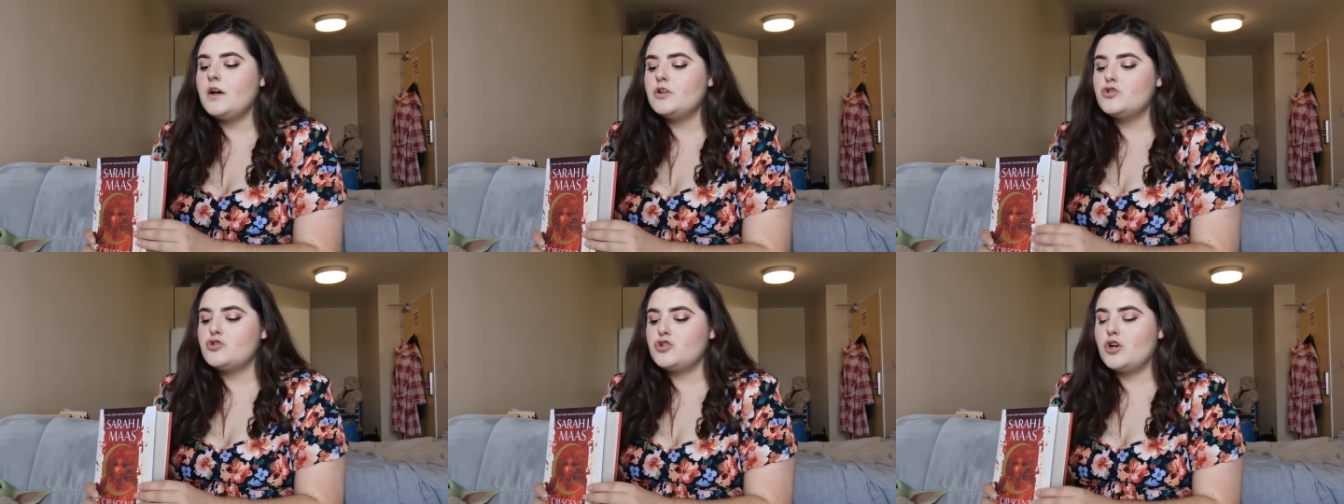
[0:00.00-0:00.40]

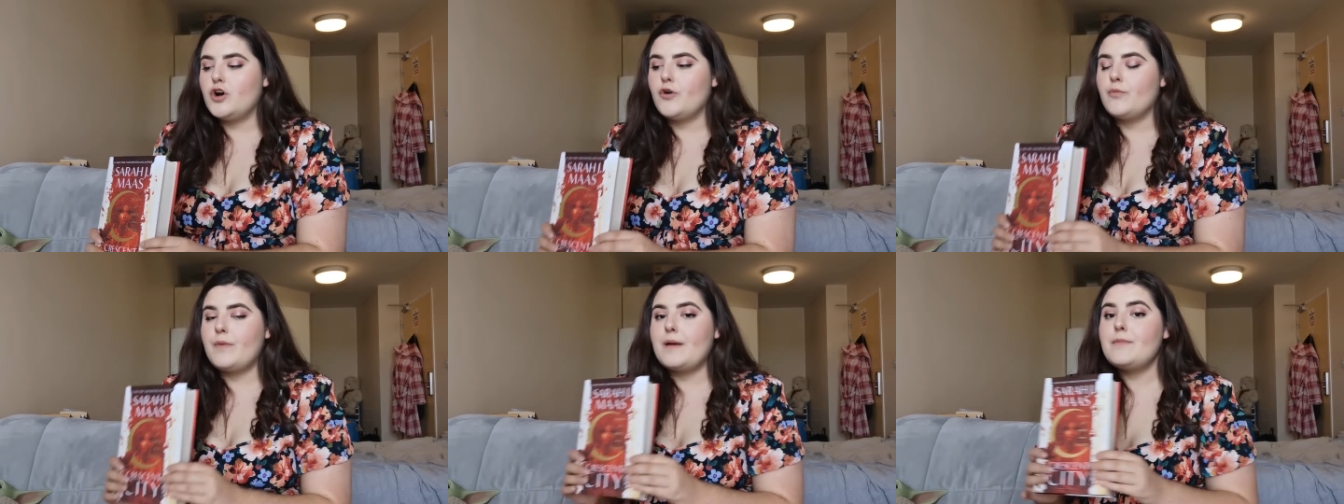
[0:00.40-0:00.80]

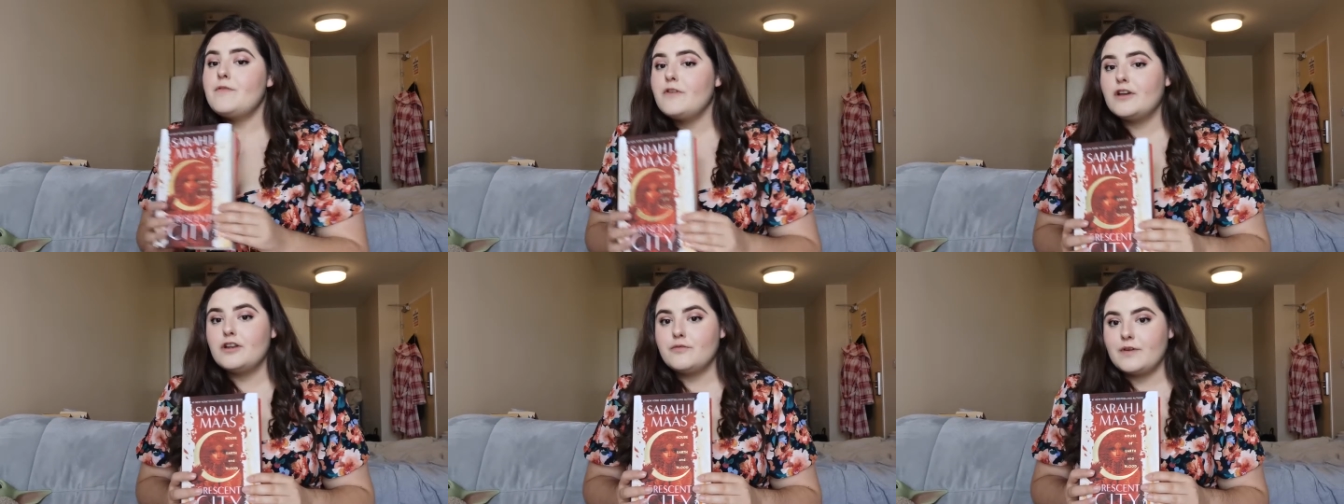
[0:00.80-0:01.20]
So maybe if
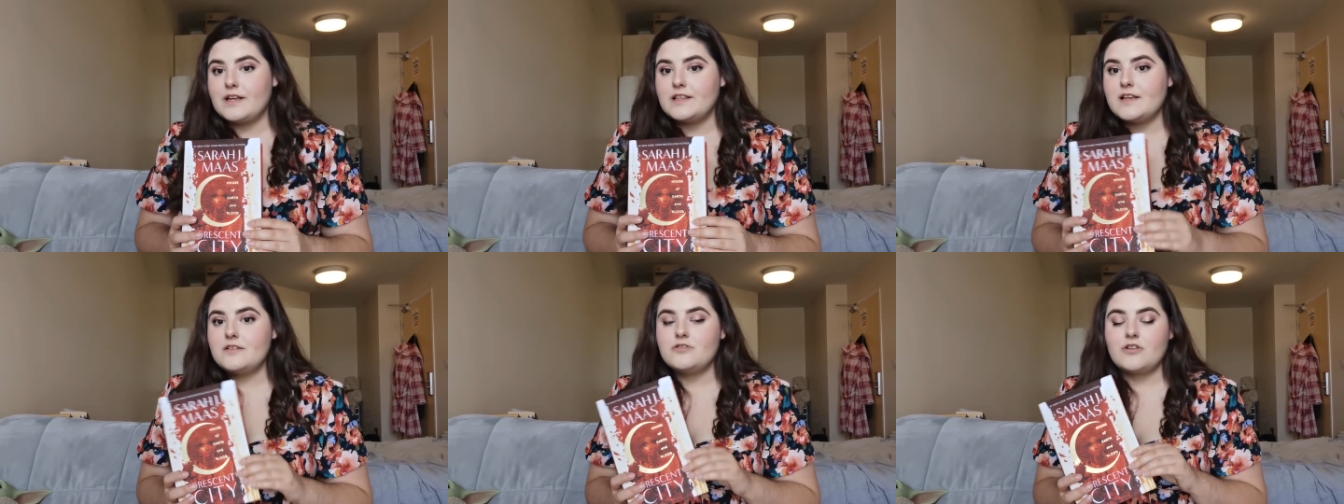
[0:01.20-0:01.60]
you're going to
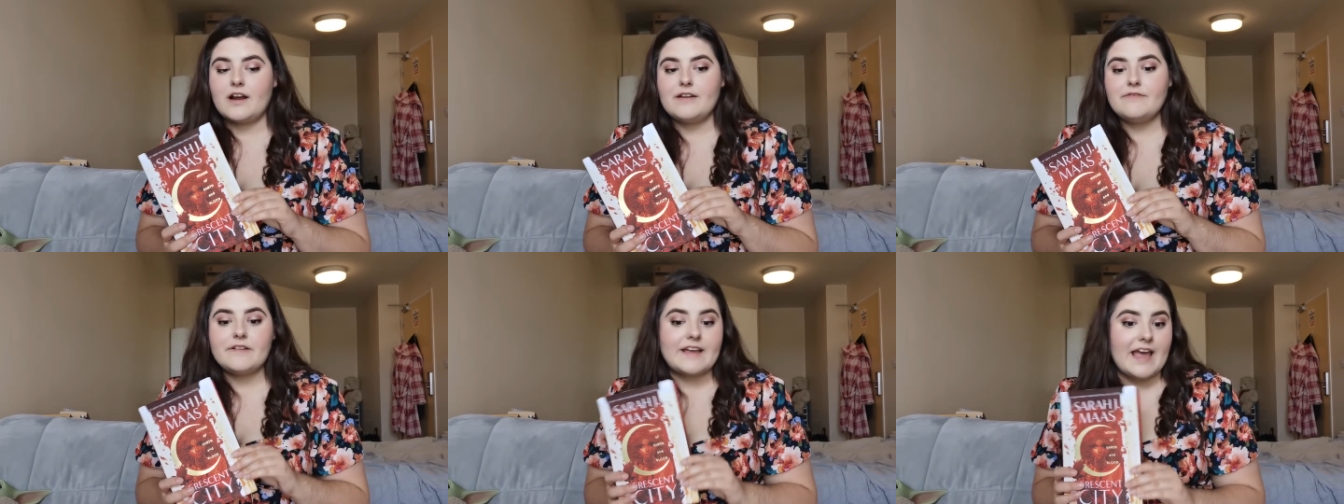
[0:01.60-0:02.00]
read this, try
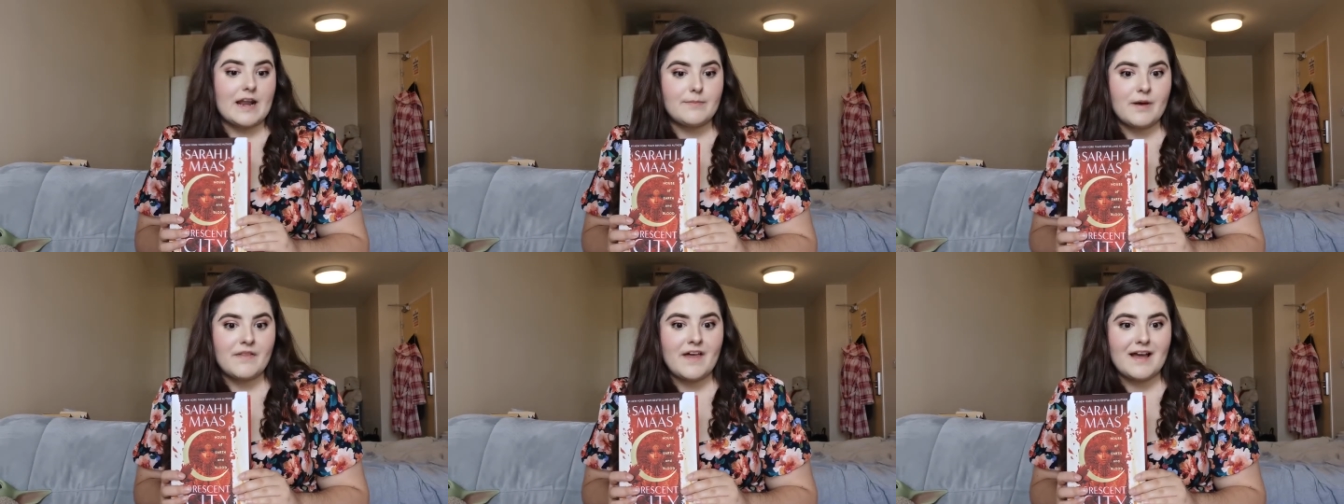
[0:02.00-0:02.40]
and forget
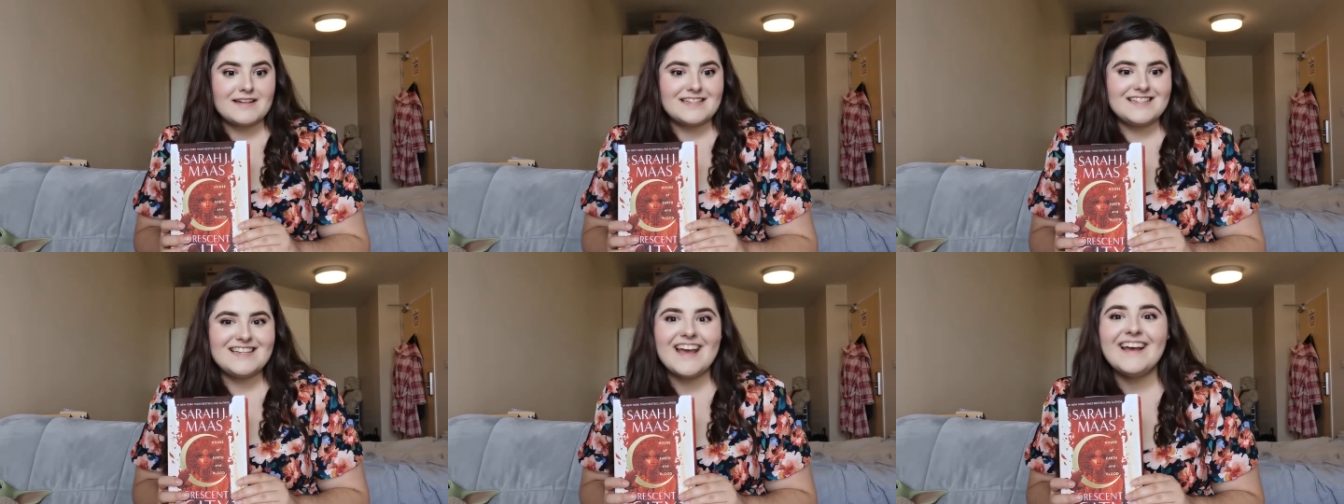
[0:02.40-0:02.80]
about that
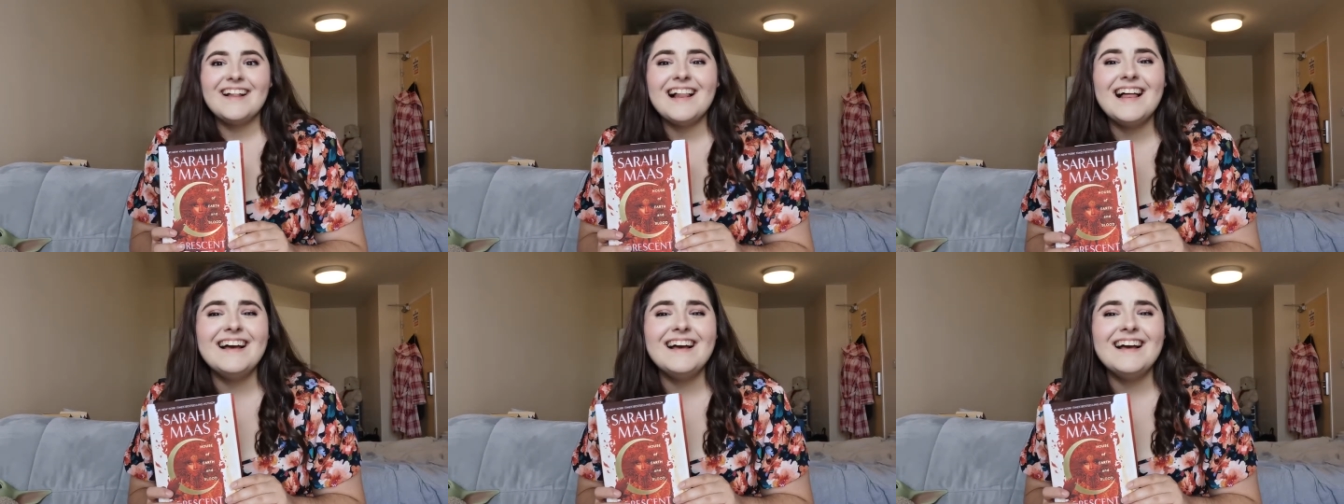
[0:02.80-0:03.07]
detail.